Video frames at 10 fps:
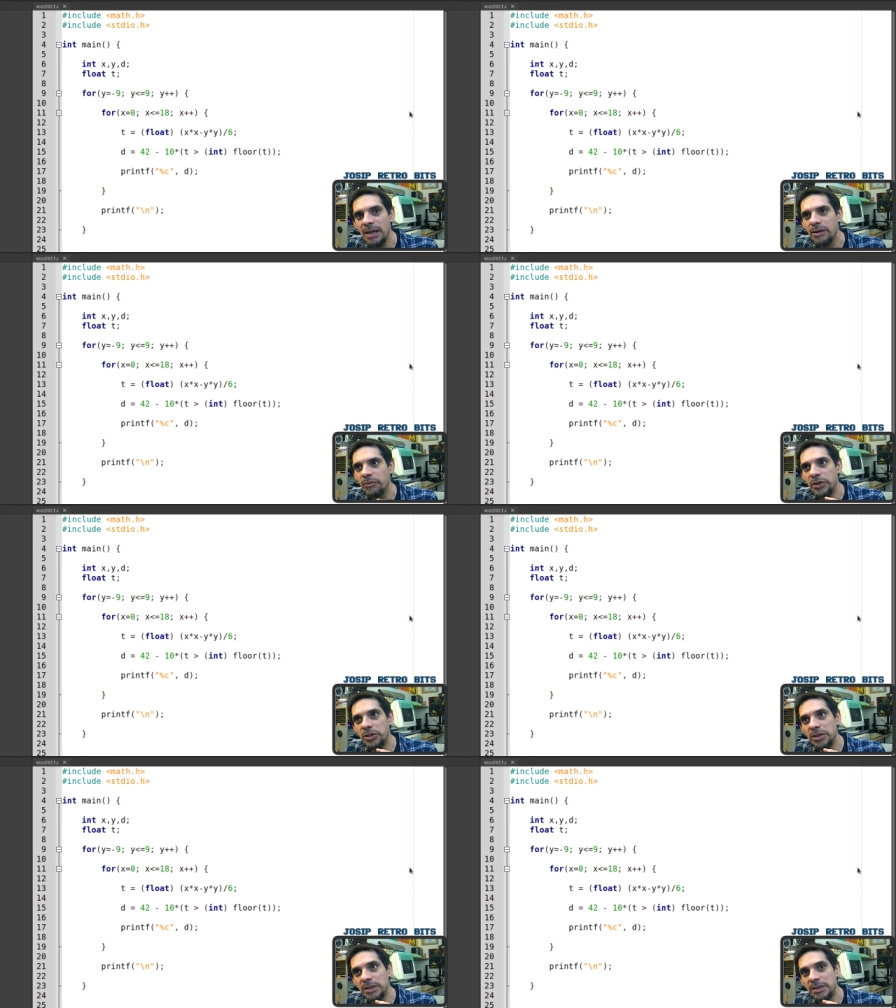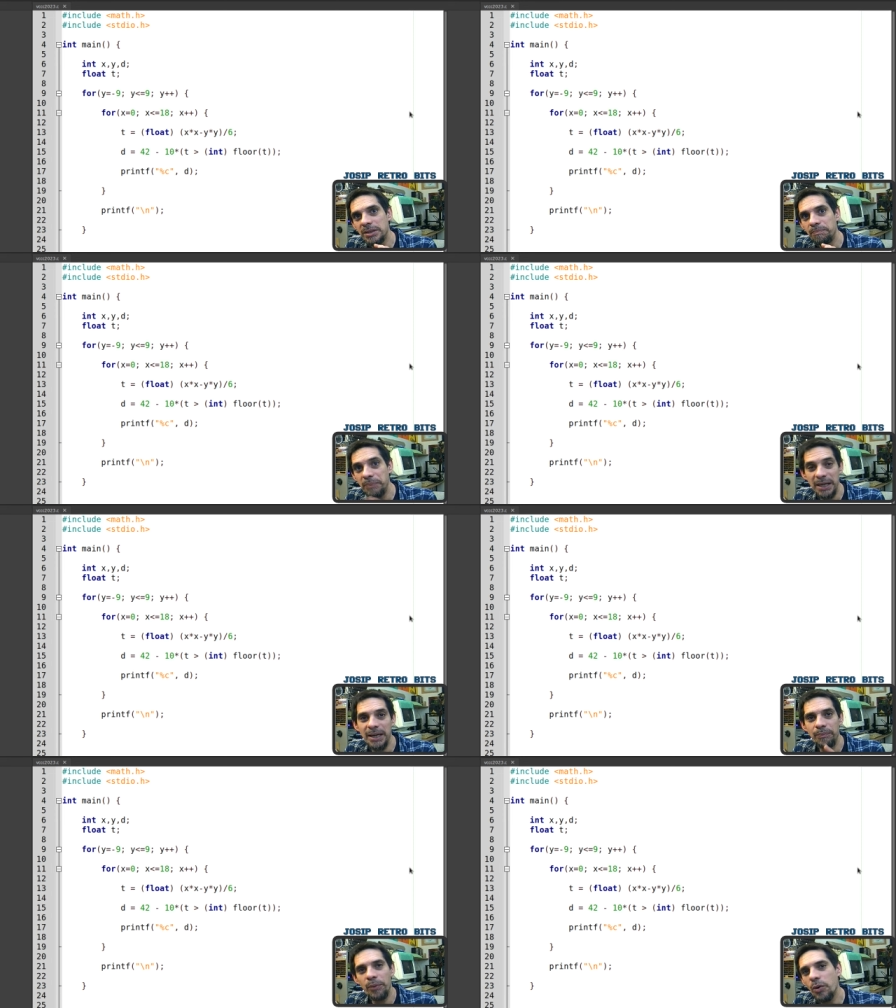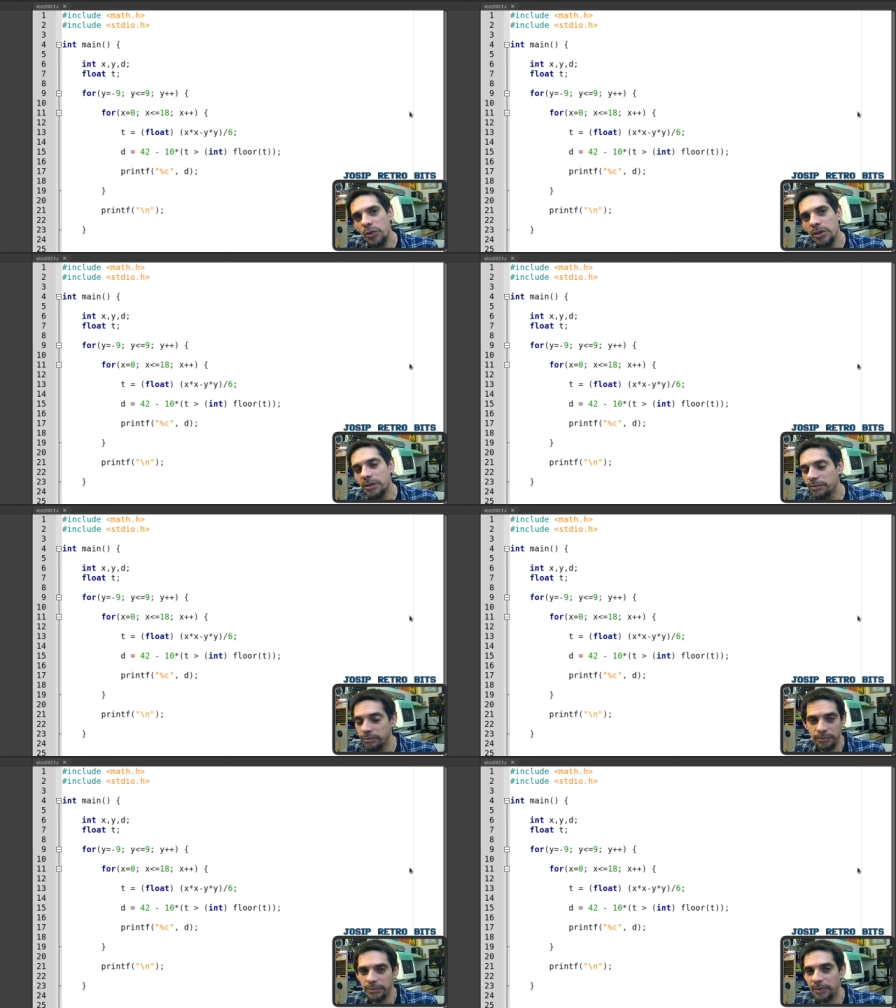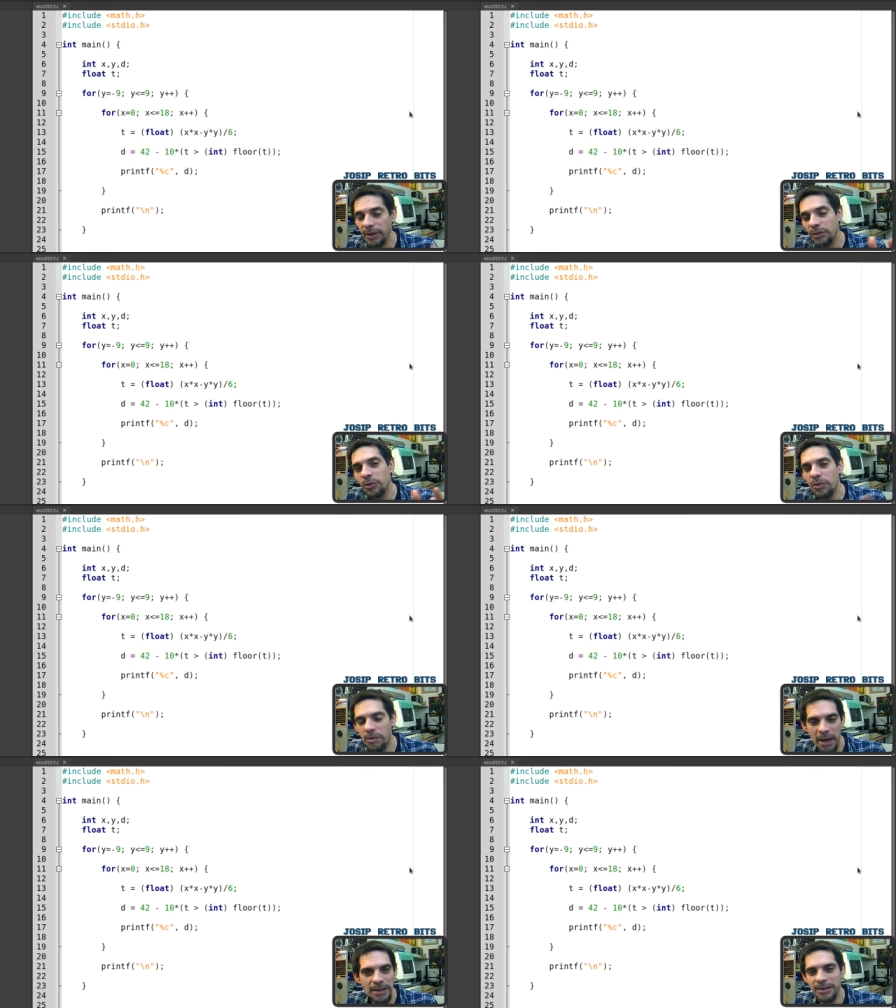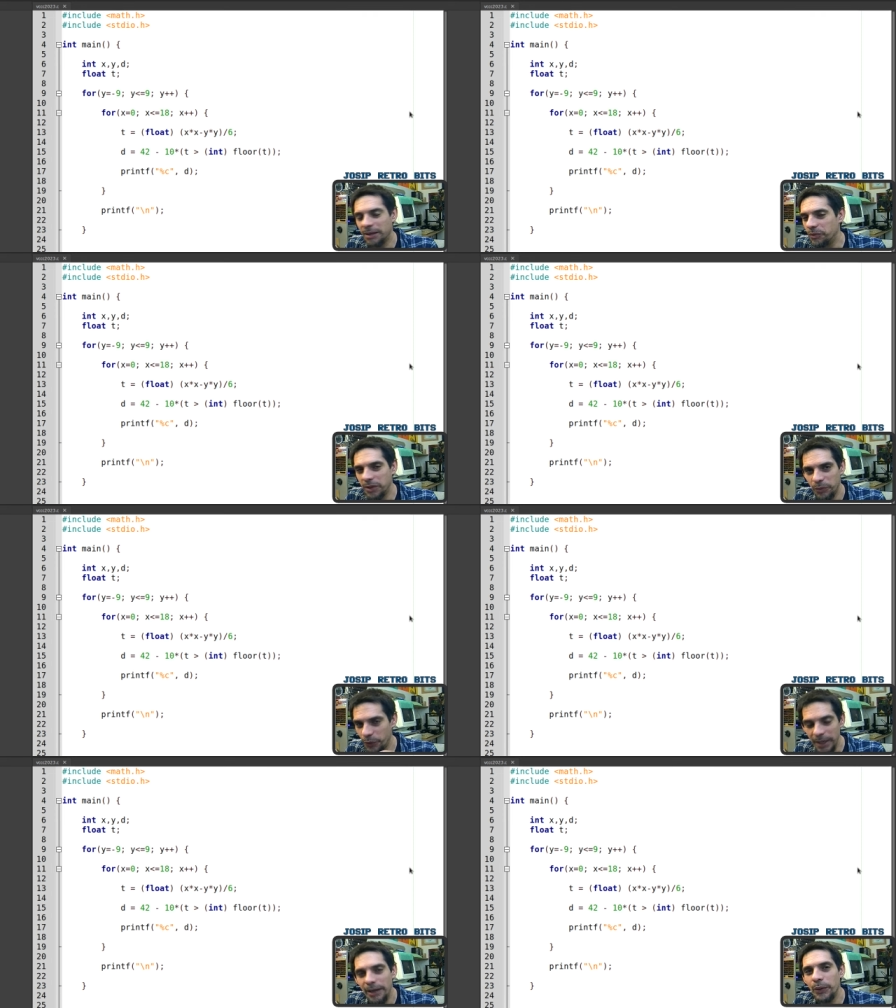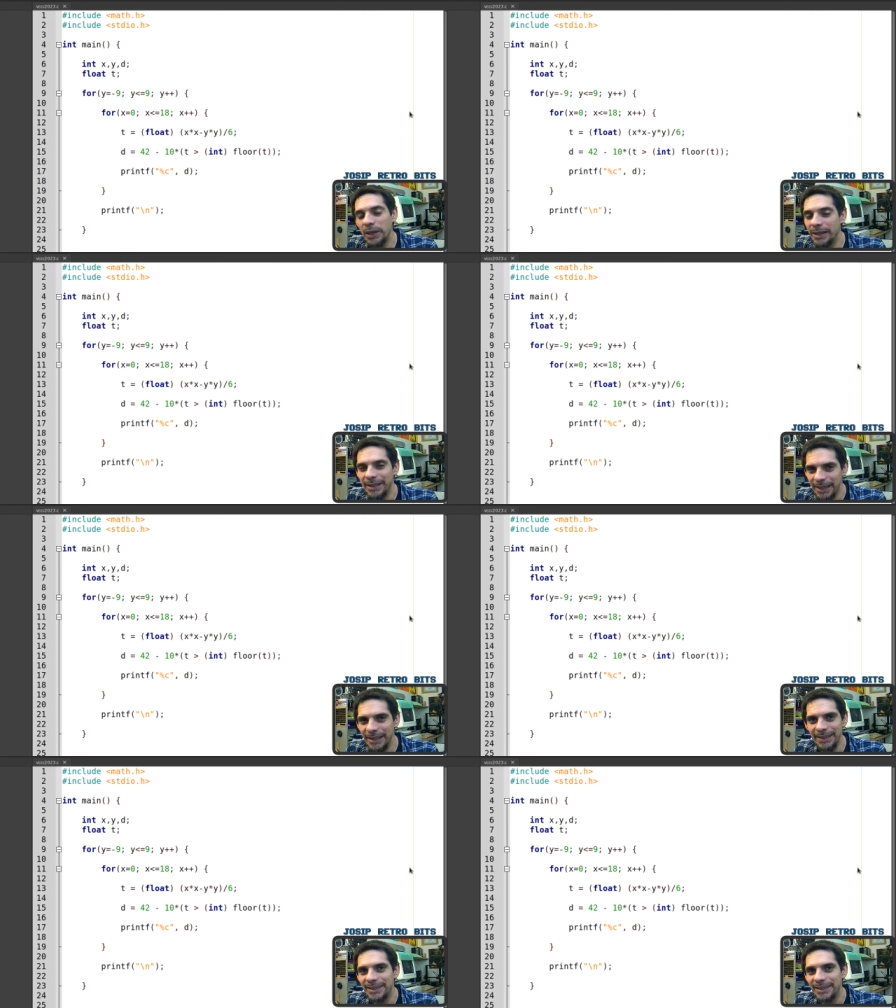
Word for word: which is peek and poke. There are two commands that we really, really need